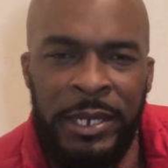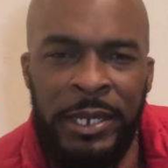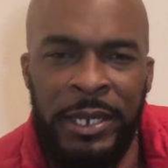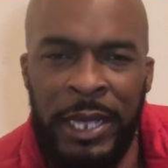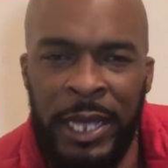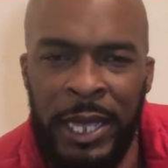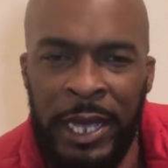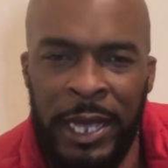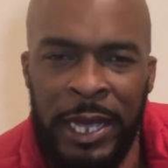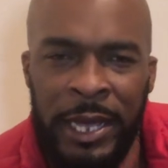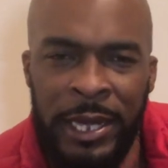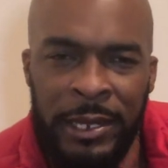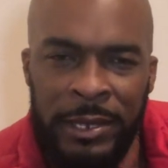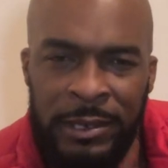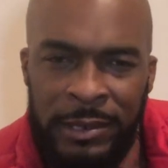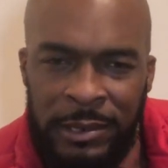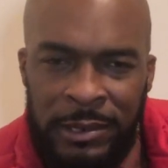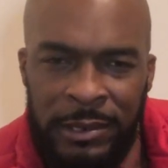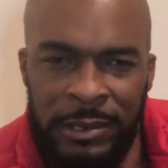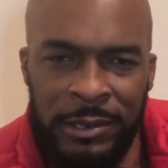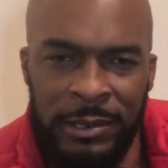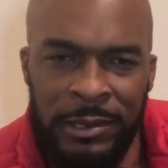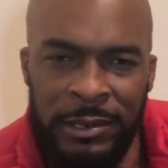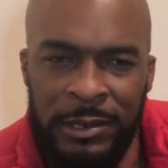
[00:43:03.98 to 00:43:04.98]
their ass
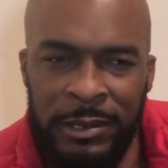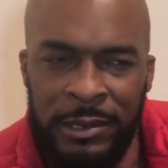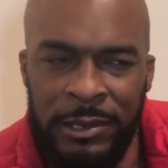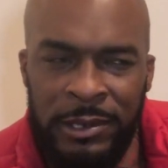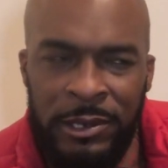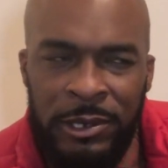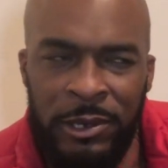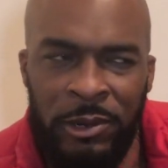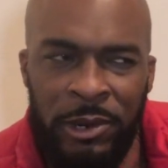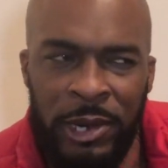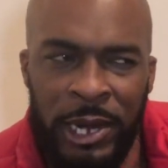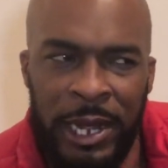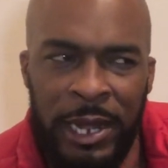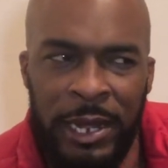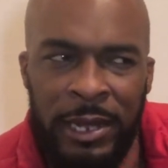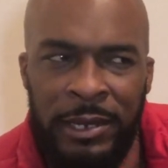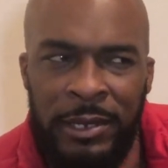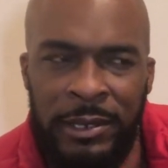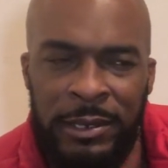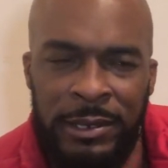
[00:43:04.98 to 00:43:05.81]
so that